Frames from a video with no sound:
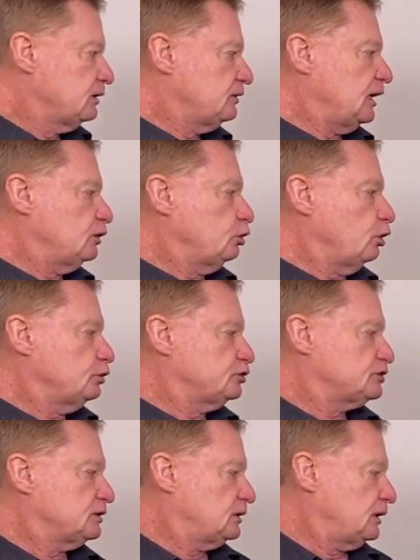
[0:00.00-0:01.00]
they
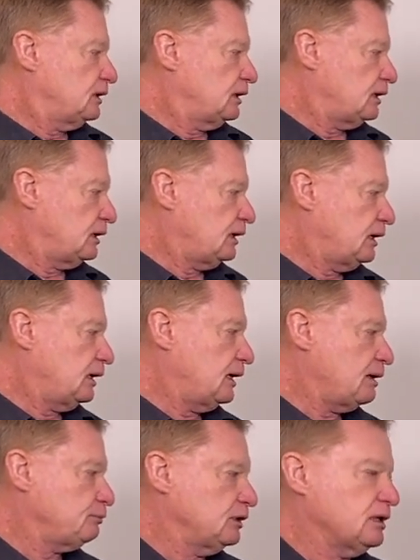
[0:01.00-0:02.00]
lodged an
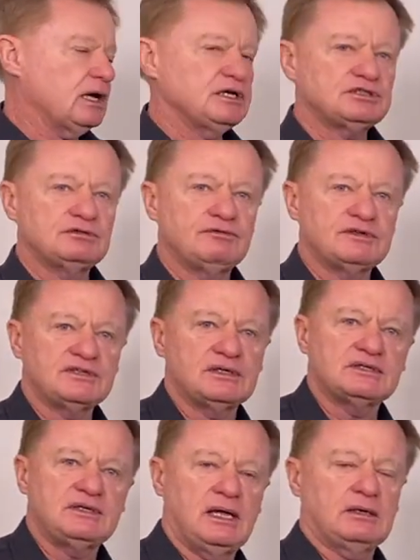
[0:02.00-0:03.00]
application for 6
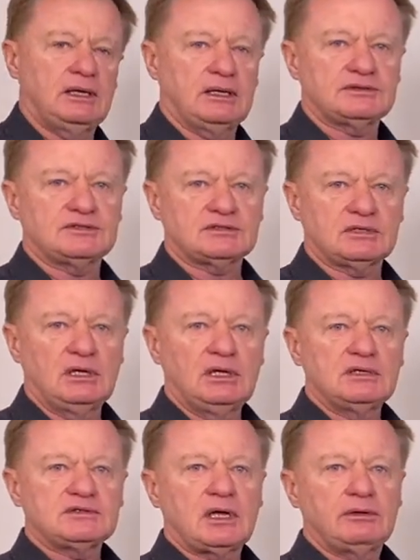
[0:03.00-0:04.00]
townhouses.
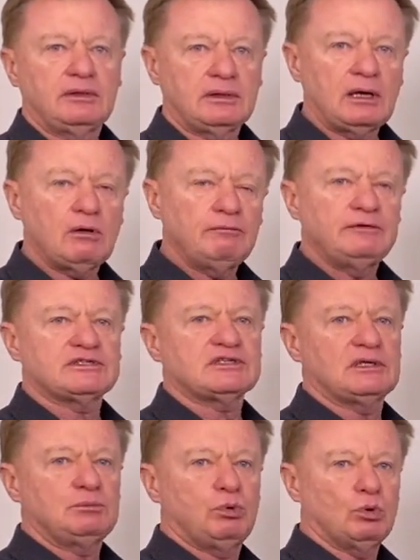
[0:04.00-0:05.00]
So they
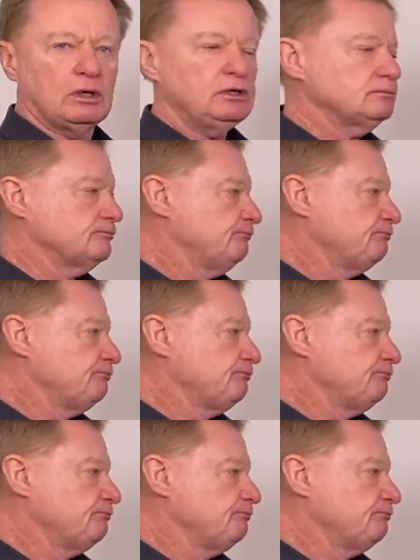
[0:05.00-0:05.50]
obviously bought it